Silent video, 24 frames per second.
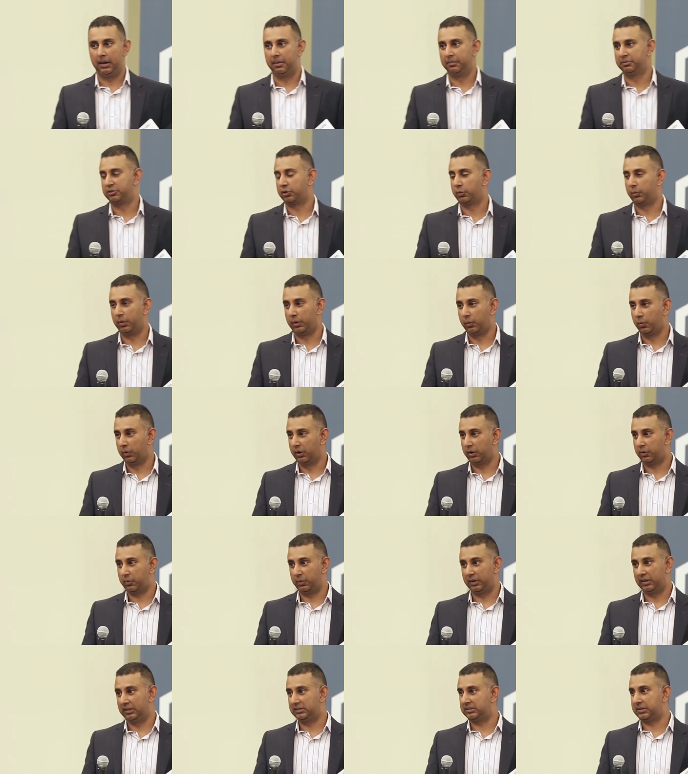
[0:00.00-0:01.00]
So we work
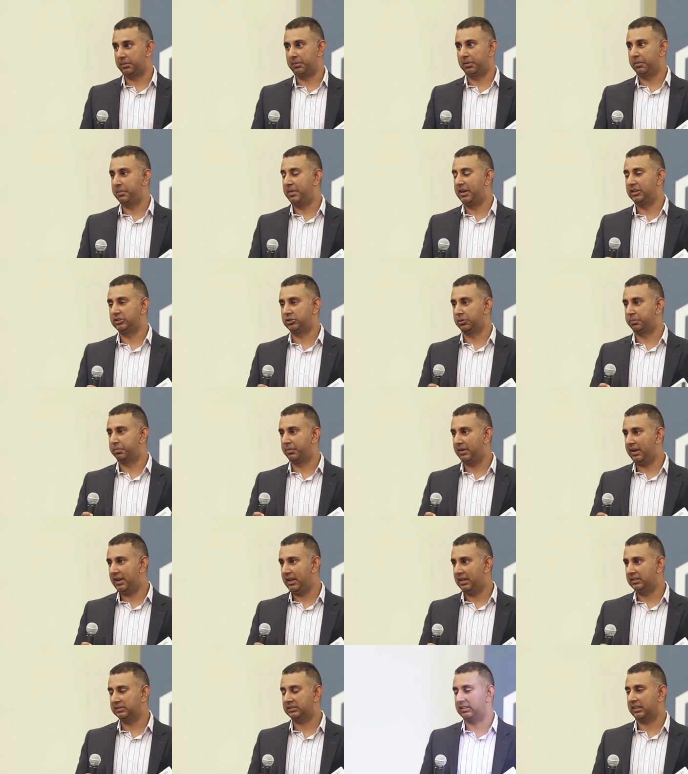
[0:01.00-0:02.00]
with some of the major
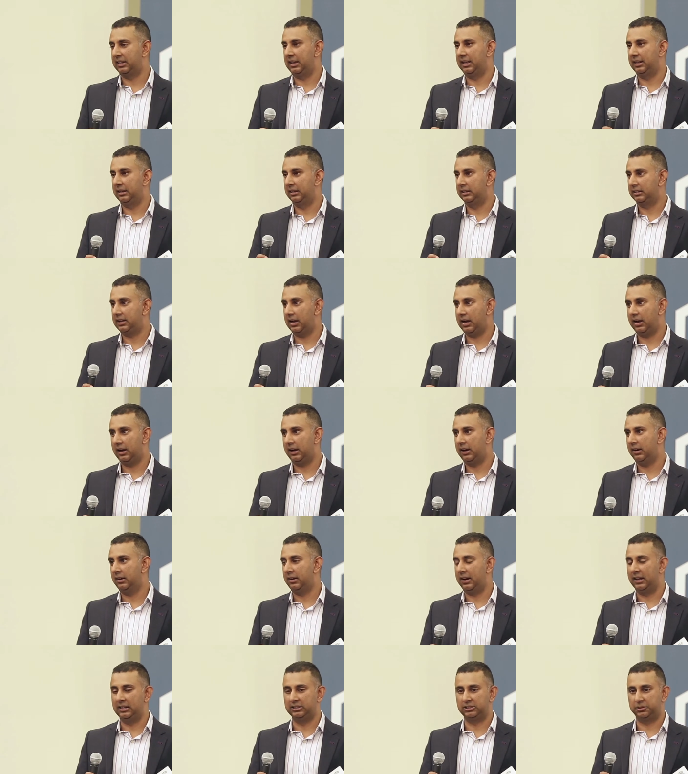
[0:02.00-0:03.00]
brands, Canadian
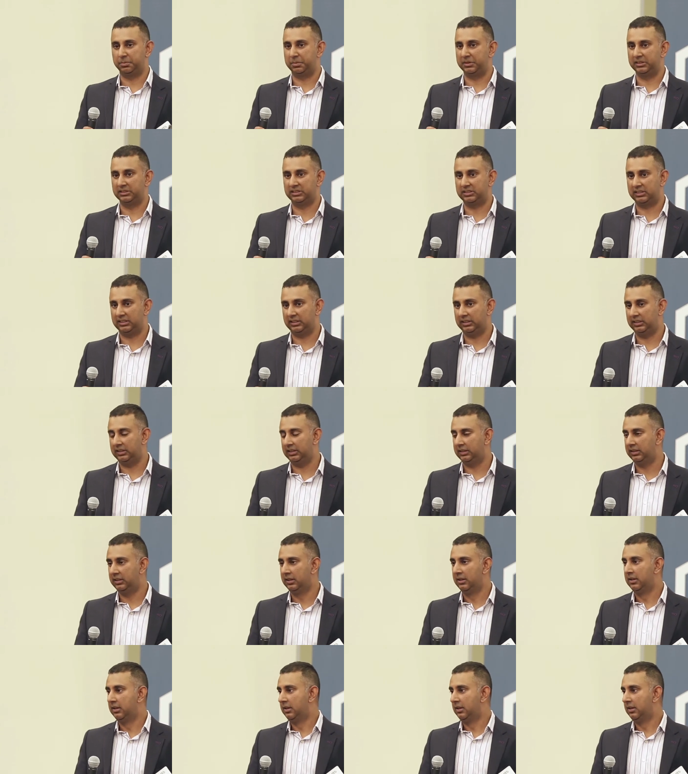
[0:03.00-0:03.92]
Tire, HBC,